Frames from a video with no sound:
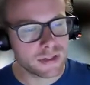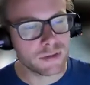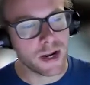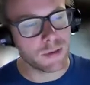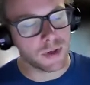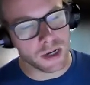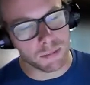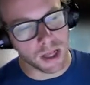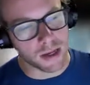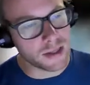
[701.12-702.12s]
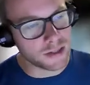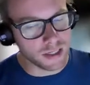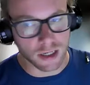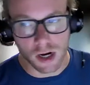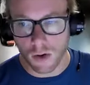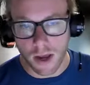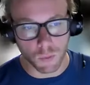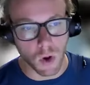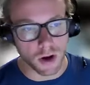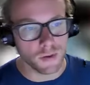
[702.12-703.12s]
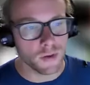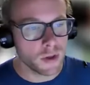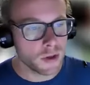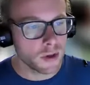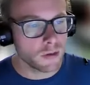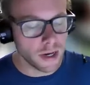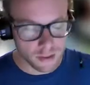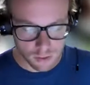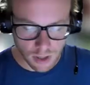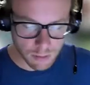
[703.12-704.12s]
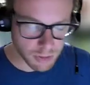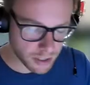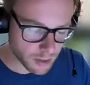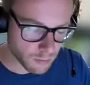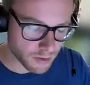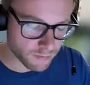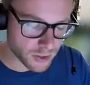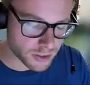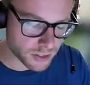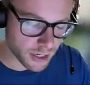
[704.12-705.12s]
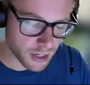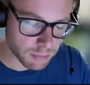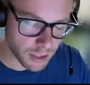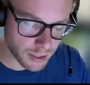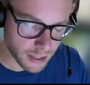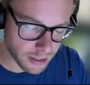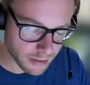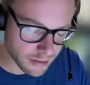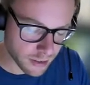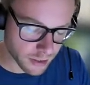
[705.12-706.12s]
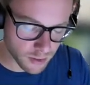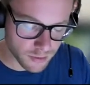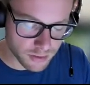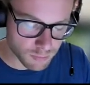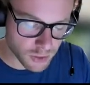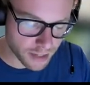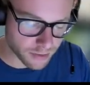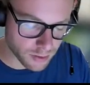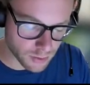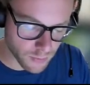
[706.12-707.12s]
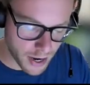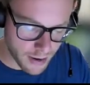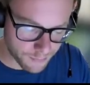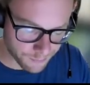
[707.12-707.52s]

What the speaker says: is, right, we're going to plug in 0 and 1. Right, so I'll plug in 1 first, and then I'll plug in 0 and subtract those away.